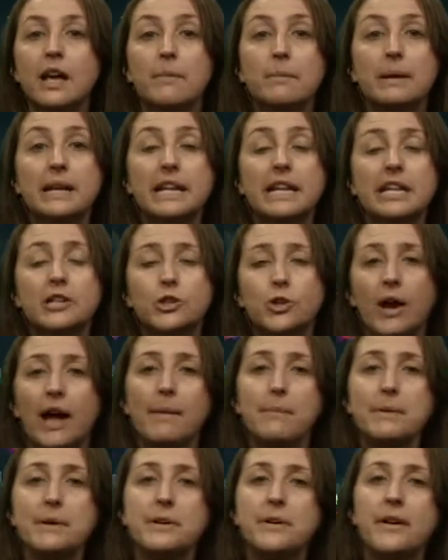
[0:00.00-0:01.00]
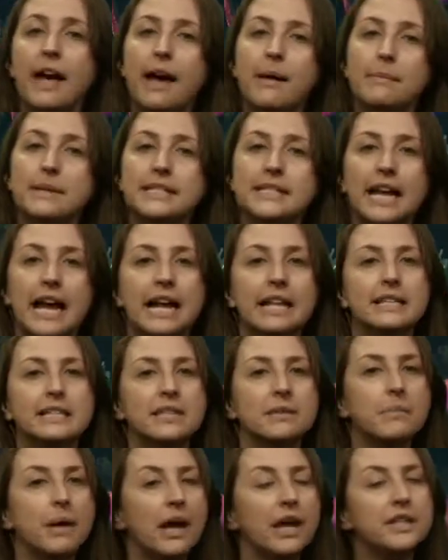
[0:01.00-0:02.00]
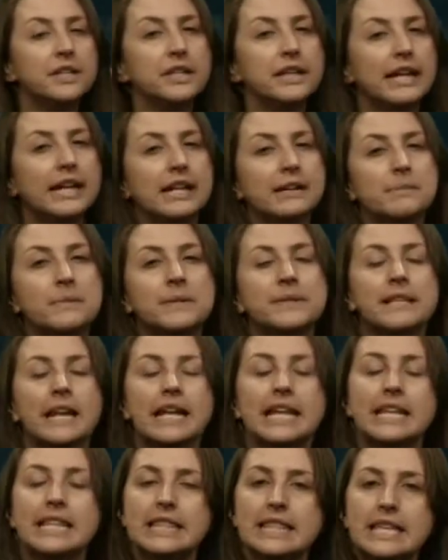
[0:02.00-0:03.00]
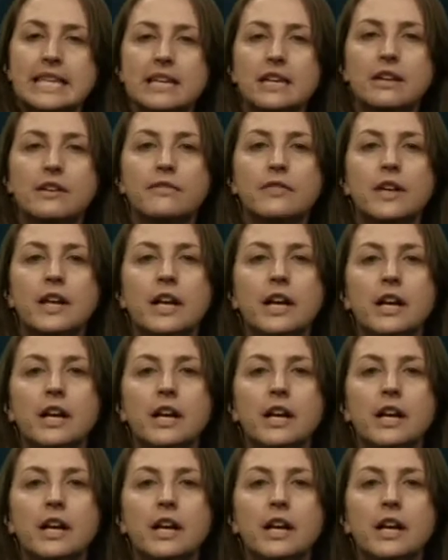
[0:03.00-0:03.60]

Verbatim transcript: but in a tropical habitat some other animals that i can think of